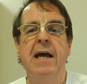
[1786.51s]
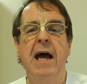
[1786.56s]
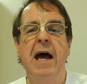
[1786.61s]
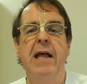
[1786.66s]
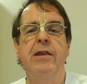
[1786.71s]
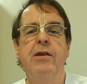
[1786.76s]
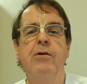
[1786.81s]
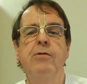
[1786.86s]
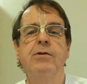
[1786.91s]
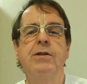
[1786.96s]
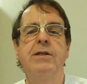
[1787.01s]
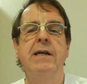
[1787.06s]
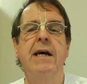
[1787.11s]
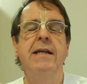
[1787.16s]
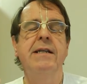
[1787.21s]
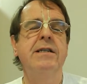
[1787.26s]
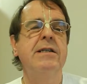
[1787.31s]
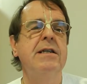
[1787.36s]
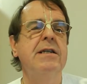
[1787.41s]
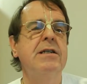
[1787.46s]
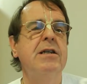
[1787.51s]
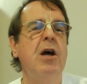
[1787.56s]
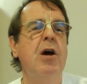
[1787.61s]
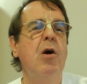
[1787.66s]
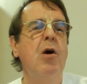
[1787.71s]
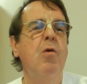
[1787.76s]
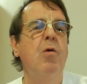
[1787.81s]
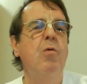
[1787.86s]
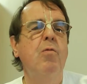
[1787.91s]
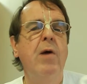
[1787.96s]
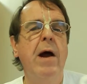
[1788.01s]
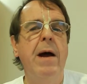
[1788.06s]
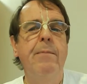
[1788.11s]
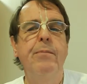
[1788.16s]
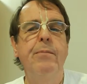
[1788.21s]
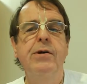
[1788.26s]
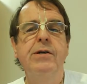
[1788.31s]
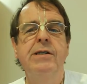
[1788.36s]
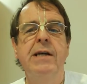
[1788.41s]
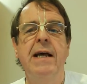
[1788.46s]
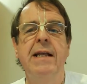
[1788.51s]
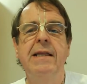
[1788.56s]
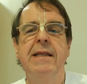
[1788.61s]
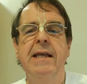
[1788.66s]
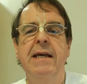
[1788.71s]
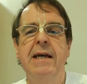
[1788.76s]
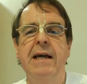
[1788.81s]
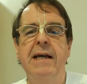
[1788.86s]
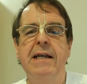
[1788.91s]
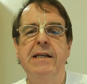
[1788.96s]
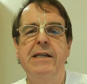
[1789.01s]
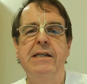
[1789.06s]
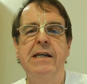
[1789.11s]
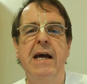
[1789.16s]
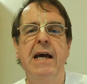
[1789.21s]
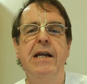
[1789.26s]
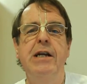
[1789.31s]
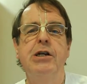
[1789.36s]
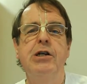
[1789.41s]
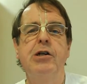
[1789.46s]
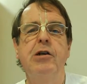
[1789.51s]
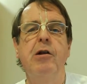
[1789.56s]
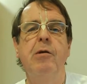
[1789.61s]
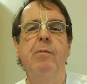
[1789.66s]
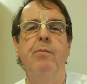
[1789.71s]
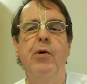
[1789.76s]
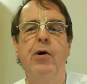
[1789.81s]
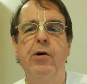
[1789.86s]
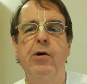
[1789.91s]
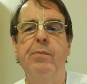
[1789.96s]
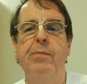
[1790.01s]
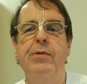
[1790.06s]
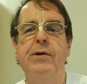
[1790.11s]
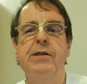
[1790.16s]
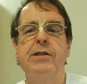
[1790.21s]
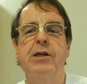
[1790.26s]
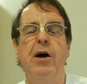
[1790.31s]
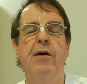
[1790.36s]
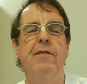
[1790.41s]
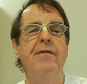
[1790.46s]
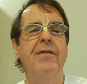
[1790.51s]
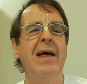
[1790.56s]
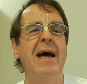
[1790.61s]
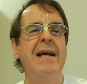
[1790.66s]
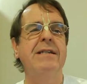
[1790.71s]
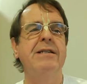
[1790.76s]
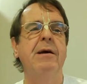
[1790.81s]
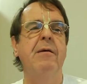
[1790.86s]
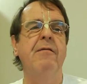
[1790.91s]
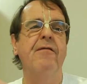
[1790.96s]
and those senses represent the intentional purpose of that